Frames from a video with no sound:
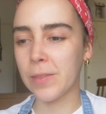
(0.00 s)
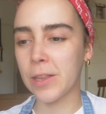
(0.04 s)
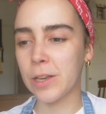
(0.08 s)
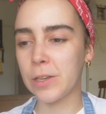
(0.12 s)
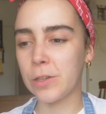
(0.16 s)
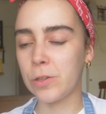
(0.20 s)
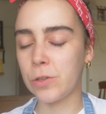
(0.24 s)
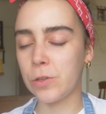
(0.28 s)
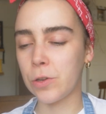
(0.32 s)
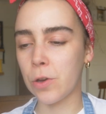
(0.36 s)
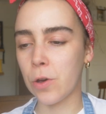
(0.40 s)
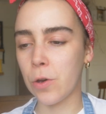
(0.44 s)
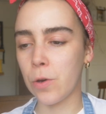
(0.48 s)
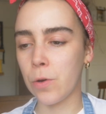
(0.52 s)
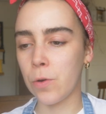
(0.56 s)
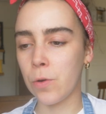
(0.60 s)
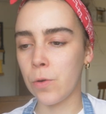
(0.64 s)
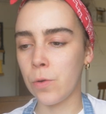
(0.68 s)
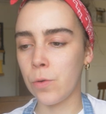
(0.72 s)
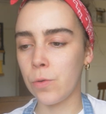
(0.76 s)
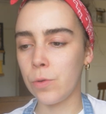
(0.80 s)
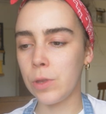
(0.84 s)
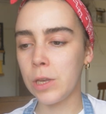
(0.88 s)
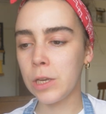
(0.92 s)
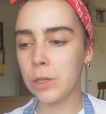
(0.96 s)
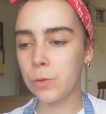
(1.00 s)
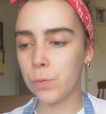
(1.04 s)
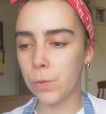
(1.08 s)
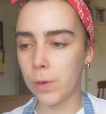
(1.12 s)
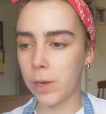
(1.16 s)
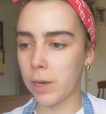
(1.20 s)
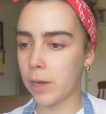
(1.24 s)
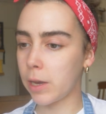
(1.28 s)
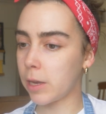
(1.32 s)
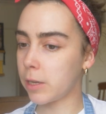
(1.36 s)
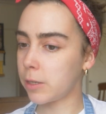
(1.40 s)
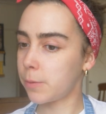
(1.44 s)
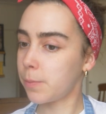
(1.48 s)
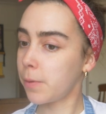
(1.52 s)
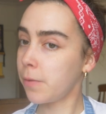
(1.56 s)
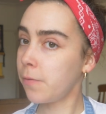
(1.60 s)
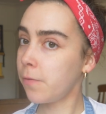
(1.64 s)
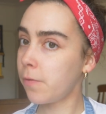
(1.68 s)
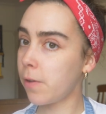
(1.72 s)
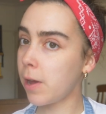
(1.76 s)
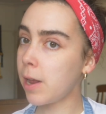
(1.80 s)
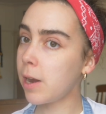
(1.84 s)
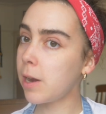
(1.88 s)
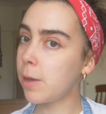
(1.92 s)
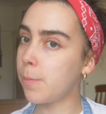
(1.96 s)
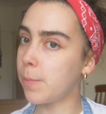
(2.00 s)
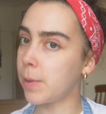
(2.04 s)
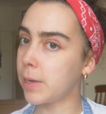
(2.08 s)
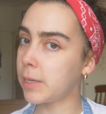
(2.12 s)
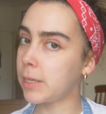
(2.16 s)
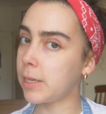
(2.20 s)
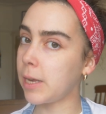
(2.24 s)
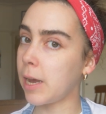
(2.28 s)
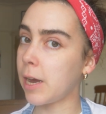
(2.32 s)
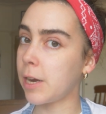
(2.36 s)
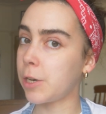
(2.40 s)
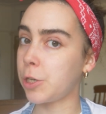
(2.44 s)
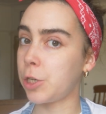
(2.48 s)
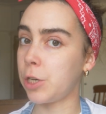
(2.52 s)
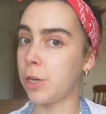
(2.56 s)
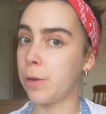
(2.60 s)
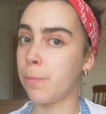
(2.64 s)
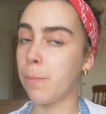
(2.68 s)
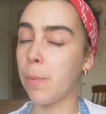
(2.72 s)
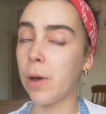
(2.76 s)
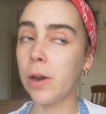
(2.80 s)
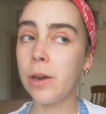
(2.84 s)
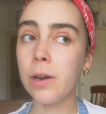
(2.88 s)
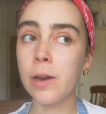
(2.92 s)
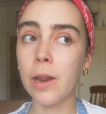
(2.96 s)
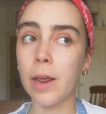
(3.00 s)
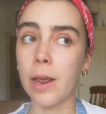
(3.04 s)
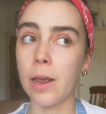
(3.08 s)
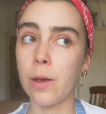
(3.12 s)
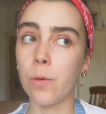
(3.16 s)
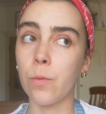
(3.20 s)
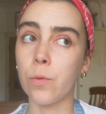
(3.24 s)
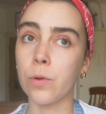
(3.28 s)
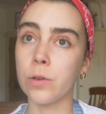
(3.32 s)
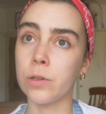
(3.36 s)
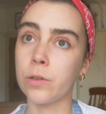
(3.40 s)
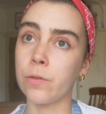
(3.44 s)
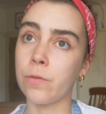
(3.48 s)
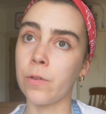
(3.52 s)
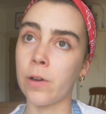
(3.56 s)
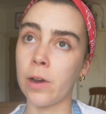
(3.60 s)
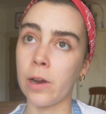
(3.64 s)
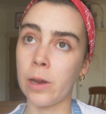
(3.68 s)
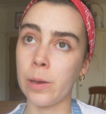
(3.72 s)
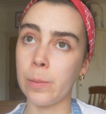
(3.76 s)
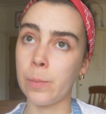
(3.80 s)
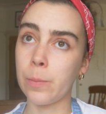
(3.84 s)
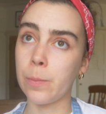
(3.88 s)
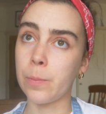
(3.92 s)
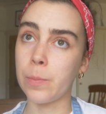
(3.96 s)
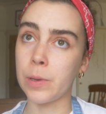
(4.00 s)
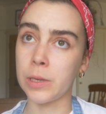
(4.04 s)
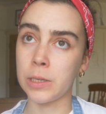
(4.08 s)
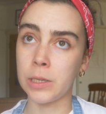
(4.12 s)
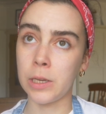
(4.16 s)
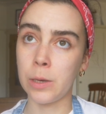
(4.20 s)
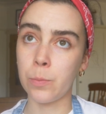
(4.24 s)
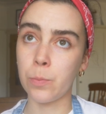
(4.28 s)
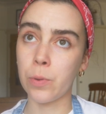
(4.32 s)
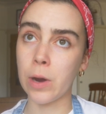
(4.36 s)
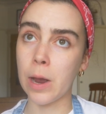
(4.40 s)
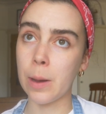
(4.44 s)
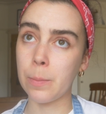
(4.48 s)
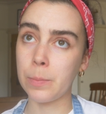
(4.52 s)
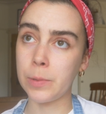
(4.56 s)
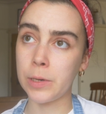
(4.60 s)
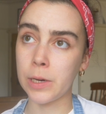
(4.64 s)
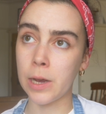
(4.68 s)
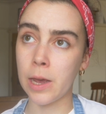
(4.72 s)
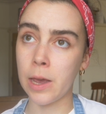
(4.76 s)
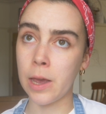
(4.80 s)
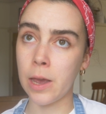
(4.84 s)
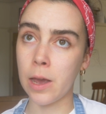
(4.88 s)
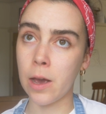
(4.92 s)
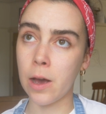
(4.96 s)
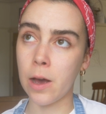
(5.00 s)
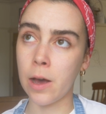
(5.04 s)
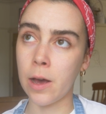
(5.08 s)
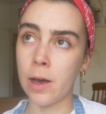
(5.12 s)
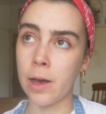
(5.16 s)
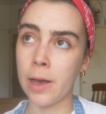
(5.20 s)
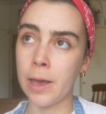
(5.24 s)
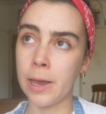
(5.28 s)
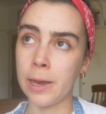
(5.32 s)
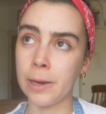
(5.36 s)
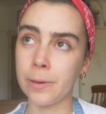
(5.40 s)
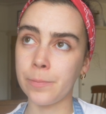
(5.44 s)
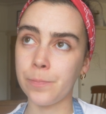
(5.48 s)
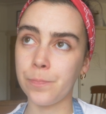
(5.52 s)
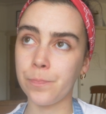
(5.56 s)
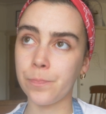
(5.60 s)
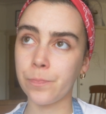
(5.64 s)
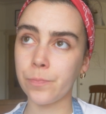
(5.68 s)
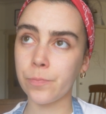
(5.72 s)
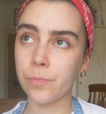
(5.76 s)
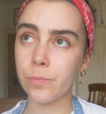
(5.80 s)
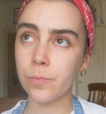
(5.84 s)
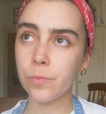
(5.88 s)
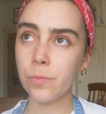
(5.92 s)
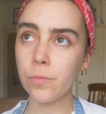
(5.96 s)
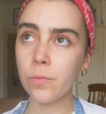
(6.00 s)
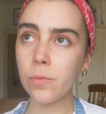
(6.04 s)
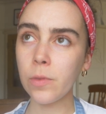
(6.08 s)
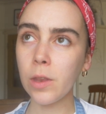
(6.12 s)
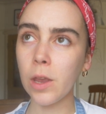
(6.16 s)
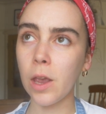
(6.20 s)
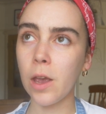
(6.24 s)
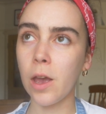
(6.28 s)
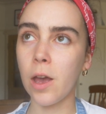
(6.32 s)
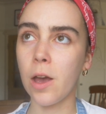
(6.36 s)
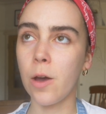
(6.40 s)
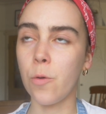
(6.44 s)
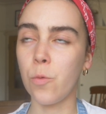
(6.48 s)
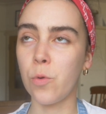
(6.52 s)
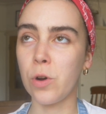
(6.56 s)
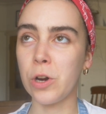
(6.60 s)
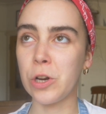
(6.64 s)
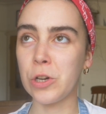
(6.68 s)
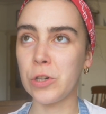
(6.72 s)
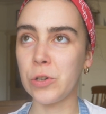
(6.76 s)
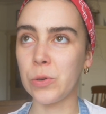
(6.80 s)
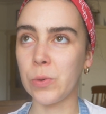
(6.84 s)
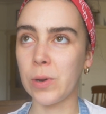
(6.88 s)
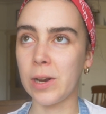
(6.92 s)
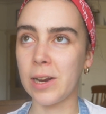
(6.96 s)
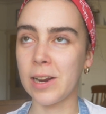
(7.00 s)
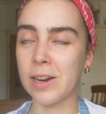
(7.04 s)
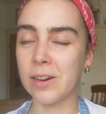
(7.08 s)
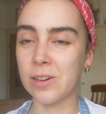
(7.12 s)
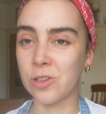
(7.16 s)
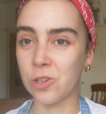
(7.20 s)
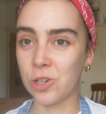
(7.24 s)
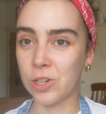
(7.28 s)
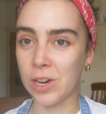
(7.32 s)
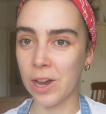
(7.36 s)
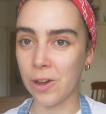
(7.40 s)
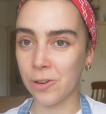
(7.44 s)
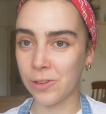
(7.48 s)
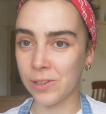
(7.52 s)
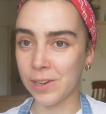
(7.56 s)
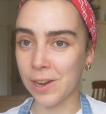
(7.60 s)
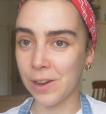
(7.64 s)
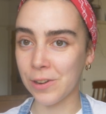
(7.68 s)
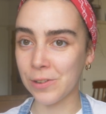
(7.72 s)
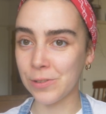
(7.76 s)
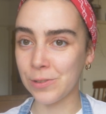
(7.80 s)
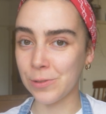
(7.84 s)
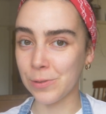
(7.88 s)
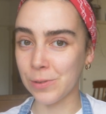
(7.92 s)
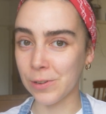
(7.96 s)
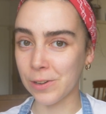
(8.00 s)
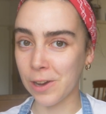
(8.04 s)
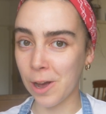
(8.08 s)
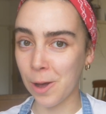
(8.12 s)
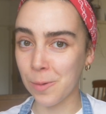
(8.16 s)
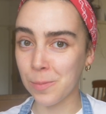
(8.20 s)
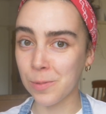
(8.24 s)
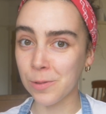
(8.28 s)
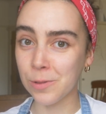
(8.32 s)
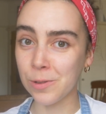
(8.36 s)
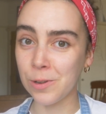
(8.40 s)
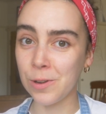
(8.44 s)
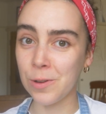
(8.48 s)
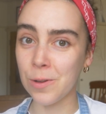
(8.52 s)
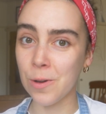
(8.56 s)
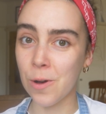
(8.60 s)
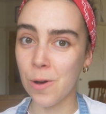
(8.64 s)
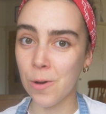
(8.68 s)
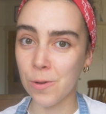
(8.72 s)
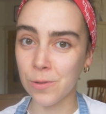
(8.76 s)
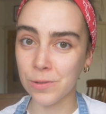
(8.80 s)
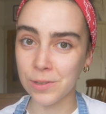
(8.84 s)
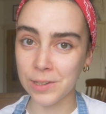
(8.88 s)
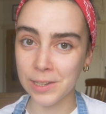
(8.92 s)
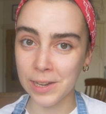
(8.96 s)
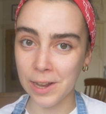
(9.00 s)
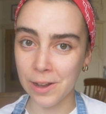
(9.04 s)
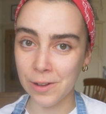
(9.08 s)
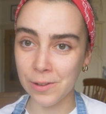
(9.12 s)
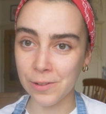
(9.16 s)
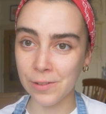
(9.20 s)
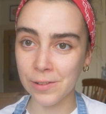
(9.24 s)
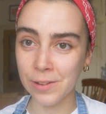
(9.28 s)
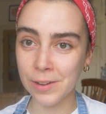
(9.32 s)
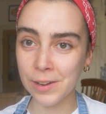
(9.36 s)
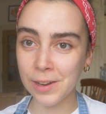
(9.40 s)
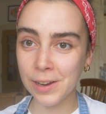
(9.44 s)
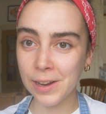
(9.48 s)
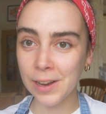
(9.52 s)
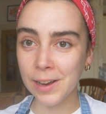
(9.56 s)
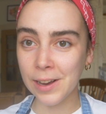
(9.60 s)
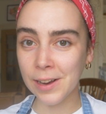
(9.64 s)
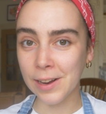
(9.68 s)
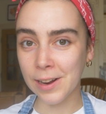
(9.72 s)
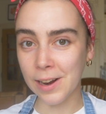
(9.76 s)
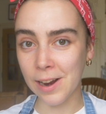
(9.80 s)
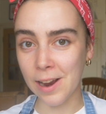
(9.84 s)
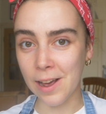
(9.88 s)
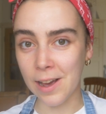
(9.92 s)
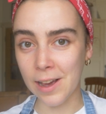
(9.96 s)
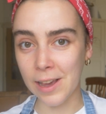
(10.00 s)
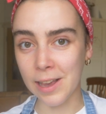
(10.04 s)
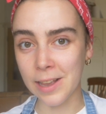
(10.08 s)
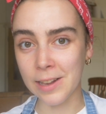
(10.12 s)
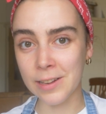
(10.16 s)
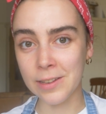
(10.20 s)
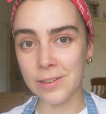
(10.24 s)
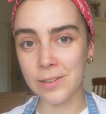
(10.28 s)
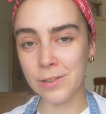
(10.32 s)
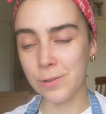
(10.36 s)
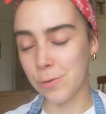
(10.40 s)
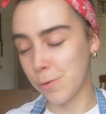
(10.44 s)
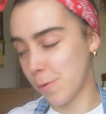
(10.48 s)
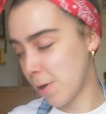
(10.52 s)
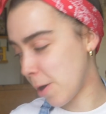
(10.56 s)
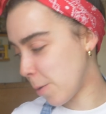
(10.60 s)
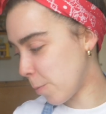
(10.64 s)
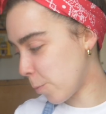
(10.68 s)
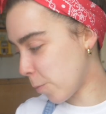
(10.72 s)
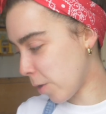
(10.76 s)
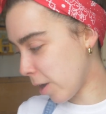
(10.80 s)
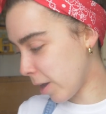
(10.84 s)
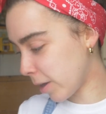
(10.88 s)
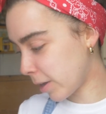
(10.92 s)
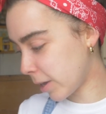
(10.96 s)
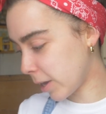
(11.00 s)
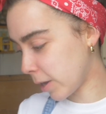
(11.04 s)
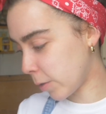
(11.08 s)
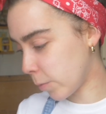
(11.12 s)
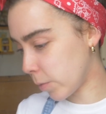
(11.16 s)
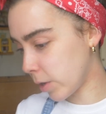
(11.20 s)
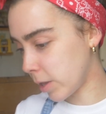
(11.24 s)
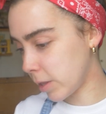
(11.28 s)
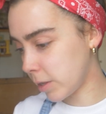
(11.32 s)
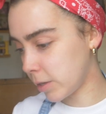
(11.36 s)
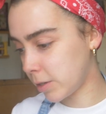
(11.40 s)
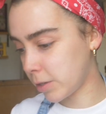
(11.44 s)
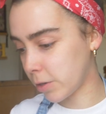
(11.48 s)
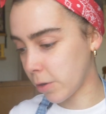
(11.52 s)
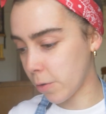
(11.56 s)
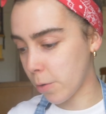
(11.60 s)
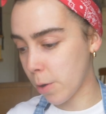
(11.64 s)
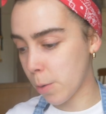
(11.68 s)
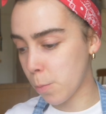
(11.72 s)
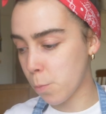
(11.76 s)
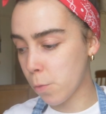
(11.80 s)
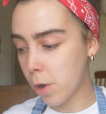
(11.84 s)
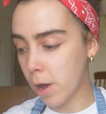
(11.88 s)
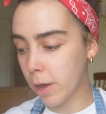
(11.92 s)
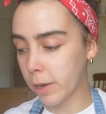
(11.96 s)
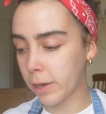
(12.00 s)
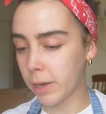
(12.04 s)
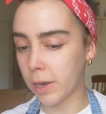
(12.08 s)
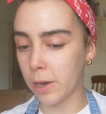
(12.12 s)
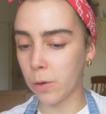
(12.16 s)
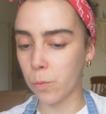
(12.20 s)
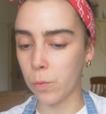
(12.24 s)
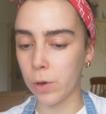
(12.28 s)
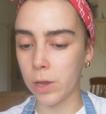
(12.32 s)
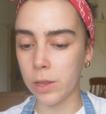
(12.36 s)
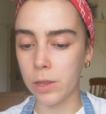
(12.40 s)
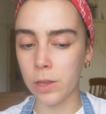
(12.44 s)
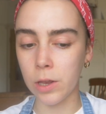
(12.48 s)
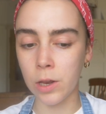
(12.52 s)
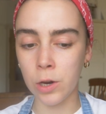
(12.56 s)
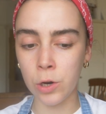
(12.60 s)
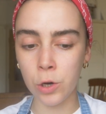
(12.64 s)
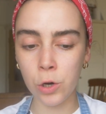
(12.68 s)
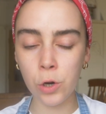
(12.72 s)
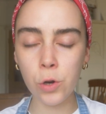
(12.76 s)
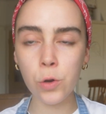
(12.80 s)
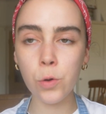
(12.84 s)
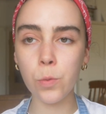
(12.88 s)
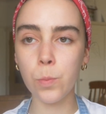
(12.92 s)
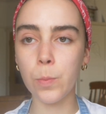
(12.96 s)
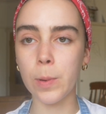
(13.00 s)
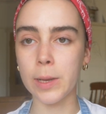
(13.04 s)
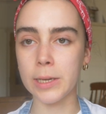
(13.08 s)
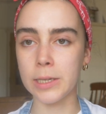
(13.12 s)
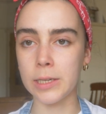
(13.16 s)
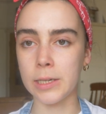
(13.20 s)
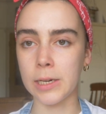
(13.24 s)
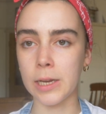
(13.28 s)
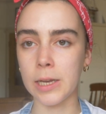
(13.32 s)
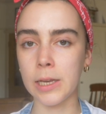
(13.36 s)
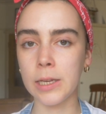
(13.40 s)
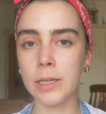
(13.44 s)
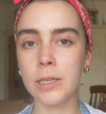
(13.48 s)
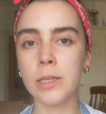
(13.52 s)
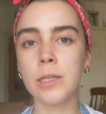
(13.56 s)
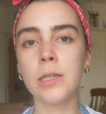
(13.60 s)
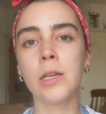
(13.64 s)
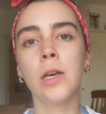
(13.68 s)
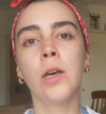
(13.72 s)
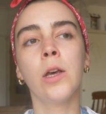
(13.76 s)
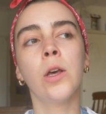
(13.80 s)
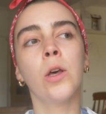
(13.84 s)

So this week it's been fairly busy actually. Monday was a very busy prep day. I want to do a little shout out to a couple new wholesale clients who I'm working with. So I'm working with a new business